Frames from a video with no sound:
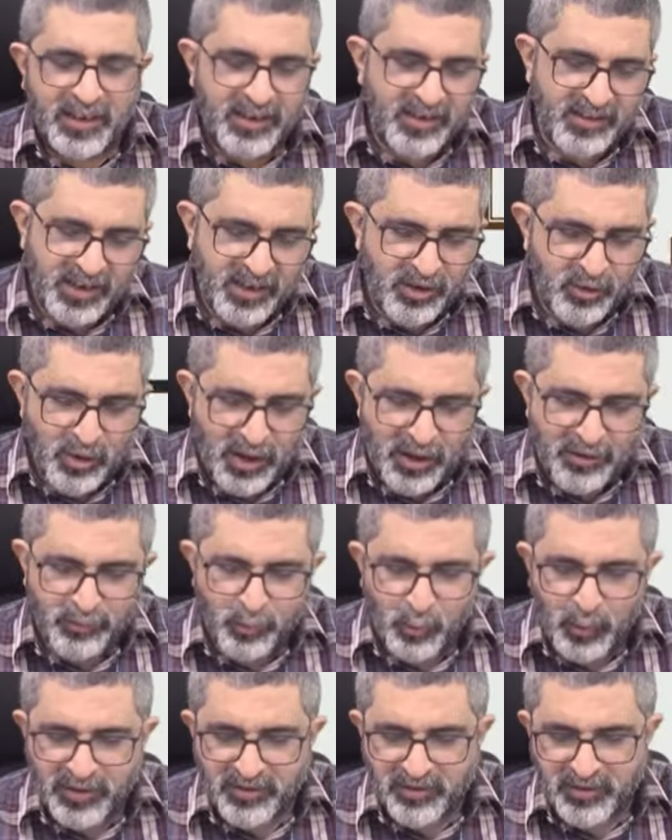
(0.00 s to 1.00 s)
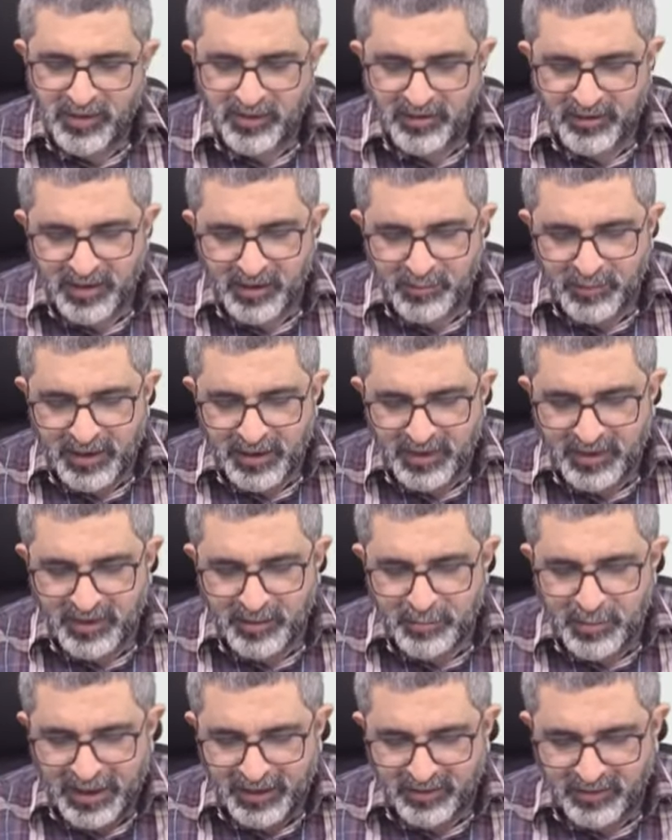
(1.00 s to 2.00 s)
and then you have questions given at
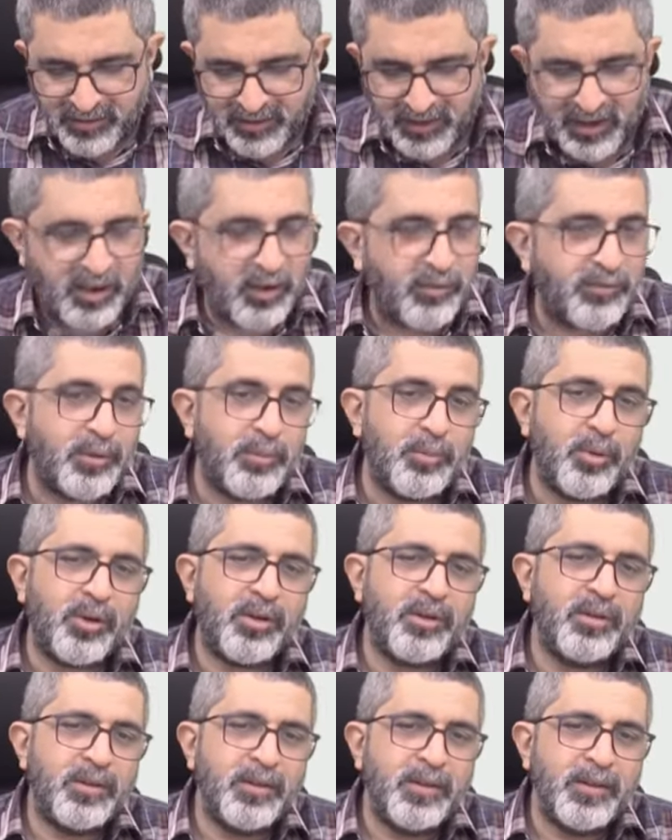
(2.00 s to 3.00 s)
the back side of the book.